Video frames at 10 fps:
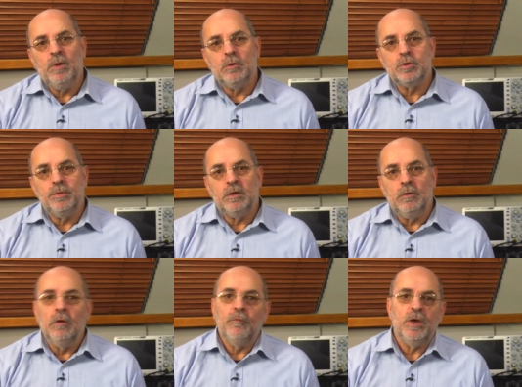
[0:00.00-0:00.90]
me on
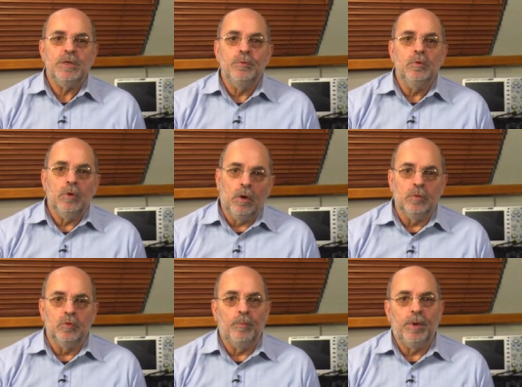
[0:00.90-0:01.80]
Twitter, Facebook or
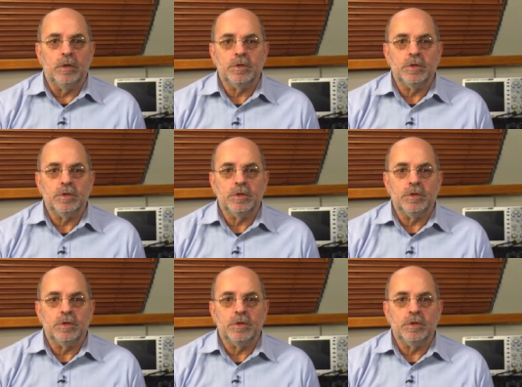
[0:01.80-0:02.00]
Google+.